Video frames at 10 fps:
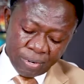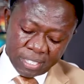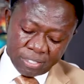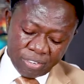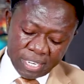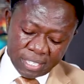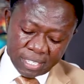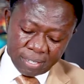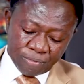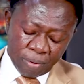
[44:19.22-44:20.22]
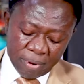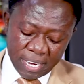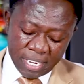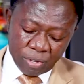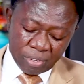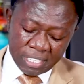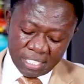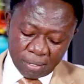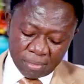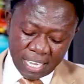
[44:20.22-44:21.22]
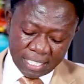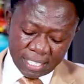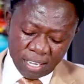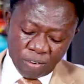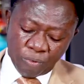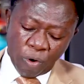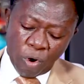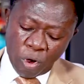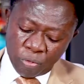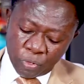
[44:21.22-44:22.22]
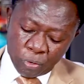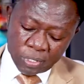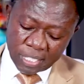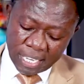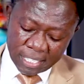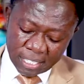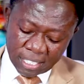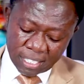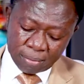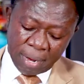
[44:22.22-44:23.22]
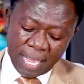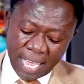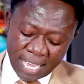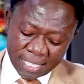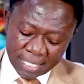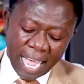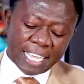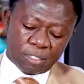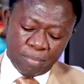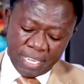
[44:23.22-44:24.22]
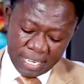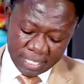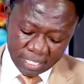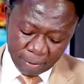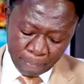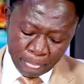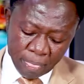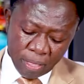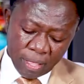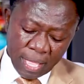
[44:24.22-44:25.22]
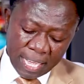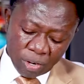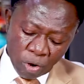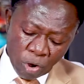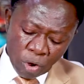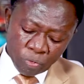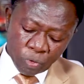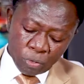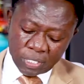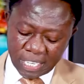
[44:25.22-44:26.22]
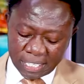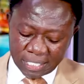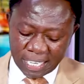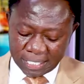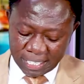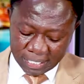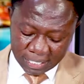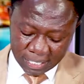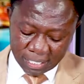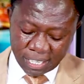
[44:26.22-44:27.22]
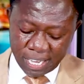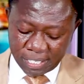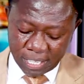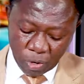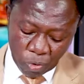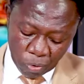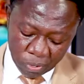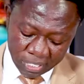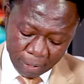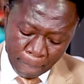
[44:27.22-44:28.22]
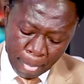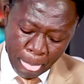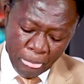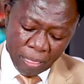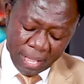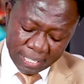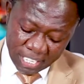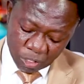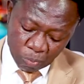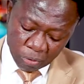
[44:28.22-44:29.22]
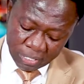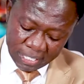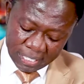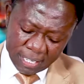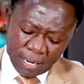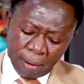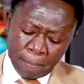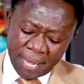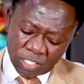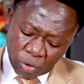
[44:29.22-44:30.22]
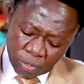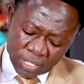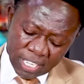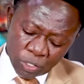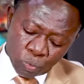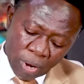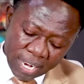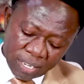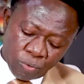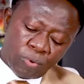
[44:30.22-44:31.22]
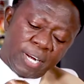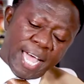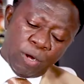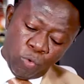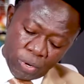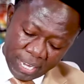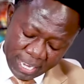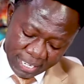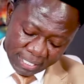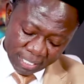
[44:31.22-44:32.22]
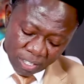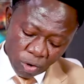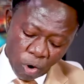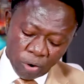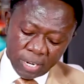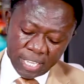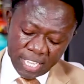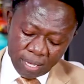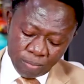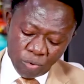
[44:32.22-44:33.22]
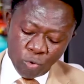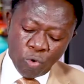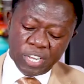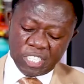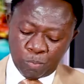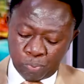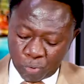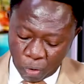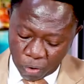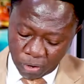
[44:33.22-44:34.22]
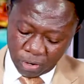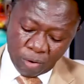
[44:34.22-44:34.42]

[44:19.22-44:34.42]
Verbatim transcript: which reads from the New King James that, For all those things my hand has made, and all those things exist, says the Lord. And this portion, but on this one will I look, on him who is poor,